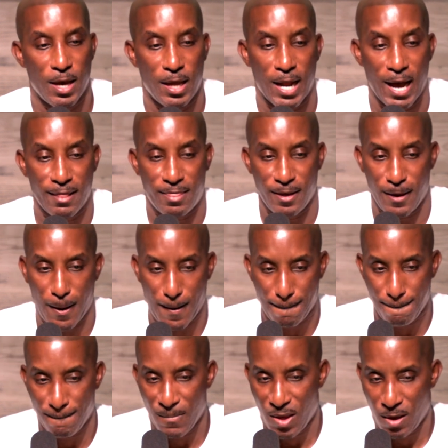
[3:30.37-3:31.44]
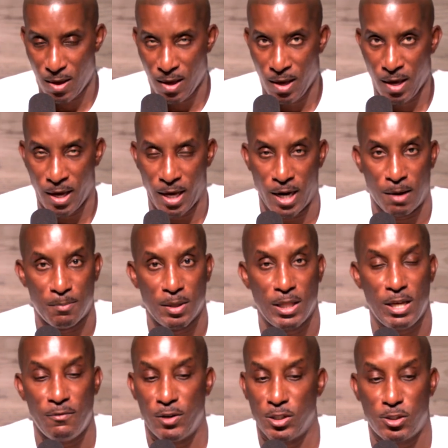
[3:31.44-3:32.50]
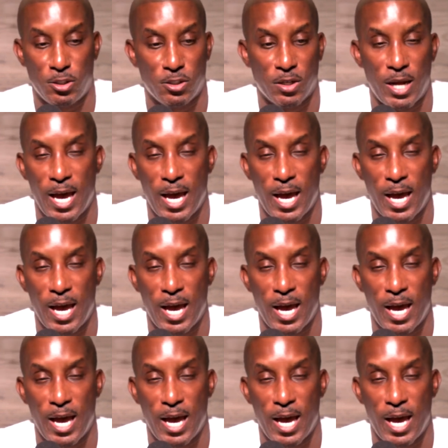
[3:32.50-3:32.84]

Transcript: And I think, and I'm believing this is going